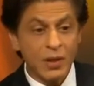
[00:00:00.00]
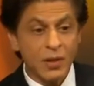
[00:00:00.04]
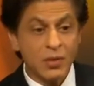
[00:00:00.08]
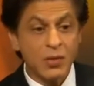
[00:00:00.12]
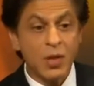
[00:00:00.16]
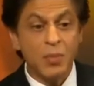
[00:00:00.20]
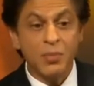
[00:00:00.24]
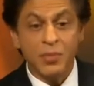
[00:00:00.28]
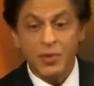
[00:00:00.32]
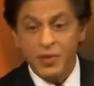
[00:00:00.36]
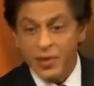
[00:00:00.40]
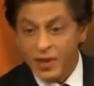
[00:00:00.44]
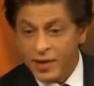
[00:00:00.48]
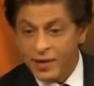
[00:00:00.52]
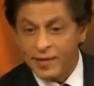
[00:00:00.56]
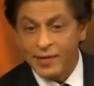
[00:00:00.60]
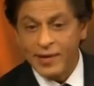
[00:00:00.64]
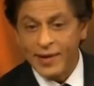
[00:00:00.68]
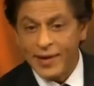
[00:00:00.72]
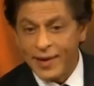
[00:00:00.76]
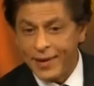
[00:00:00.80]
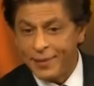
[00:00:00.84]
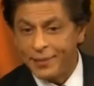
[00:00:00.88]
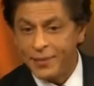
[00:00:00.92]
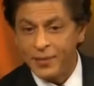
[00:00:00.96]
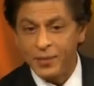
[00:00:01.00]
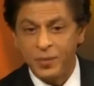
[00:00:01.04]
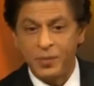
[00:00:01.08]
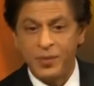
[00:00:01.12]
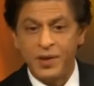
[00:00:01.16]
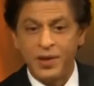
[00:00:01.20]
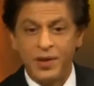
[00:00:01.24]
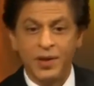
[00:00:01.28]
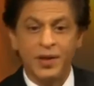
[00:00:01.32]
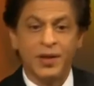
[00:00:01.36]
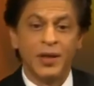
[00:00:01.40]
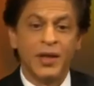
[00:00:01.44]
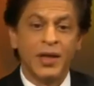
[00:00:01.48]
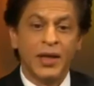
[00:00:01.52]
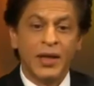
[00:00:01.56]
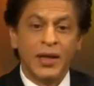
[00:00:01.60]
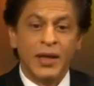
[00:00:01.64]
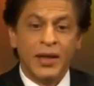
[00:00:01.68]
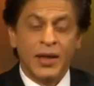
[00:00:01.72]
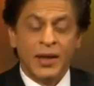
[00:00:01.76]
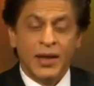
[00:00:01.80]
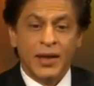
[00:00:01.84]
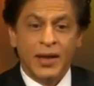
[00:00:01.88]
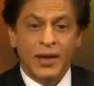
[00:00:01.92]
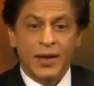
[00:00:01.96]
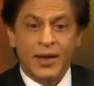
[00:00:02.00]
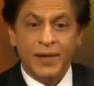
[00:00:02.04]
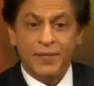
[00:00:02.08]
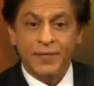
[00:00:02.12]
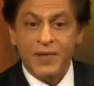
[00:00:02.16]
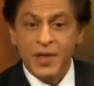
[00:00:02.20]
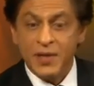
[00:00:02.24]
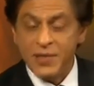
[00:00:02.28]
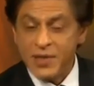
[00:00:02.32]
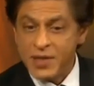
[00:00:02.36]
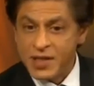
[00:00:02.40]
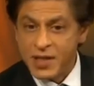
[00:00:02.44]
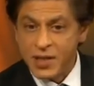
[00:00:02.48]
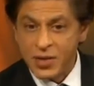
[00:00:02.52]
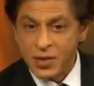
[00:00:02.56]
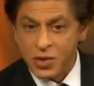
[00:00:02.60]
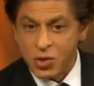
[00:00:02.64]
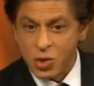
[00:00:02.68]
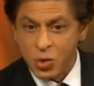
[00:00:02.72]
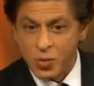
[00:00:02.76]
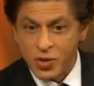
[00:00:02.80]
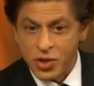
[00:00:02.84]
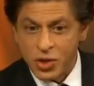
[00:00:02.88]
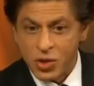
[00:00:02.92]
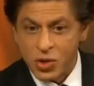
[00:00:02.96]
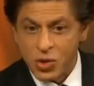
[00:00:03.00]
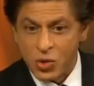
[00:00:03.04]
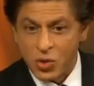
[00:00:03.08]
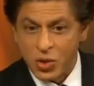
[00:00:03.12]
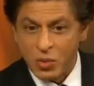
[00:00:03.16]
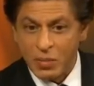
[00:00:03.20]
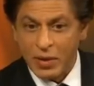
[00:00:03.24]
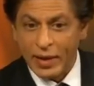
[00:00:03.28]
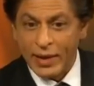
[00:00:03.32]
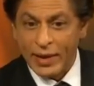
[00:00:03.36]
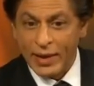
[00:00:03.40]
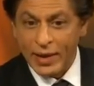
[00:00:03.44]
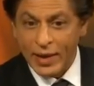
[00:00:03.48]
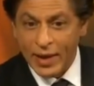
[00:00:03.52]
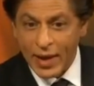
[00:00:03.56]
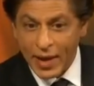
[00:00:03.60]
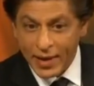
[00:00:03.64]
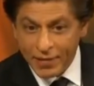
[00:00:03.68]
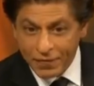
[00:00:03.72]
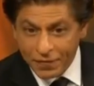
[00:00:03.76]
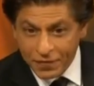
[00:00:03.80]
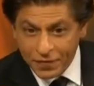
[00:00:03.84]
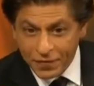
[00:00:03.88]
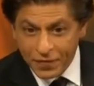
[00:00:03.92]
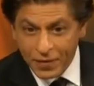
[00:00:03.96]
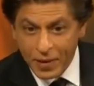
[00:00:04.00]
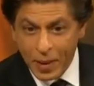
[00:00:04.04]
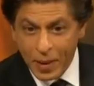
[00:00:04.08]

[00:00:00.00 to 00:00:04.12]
So I'm really, really happy to be here. And I've never seen so much snow in my life.